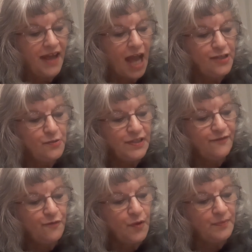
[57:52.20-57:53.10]
a newly
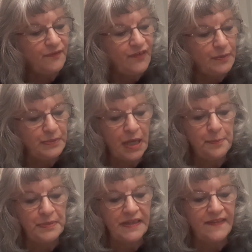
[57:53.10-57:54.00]
formed film
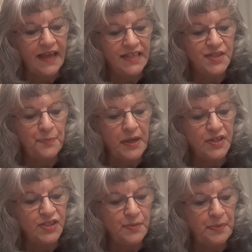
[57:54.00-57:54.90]
company that
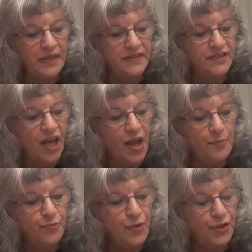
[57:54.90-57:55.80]
aspires to being the
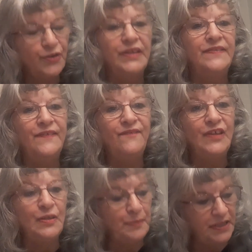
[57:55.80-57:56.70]
top runner in the
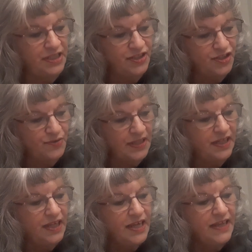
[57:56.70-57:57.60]
film
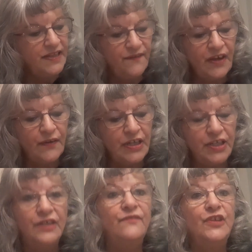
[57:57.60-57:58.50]
industry in the very
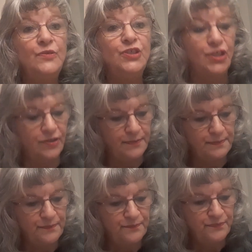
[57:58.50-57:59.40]
near future.
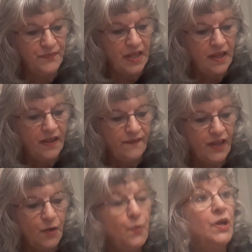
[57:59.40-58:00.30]

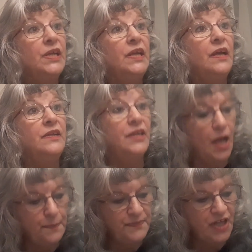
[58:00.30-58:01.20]
They are working on an
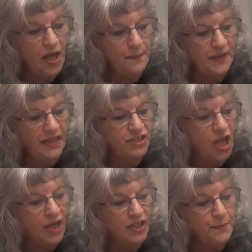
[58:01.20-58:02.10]
upcoming
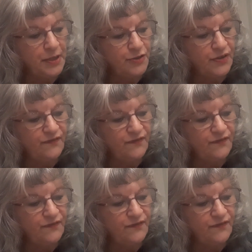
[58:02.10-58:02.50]
documentary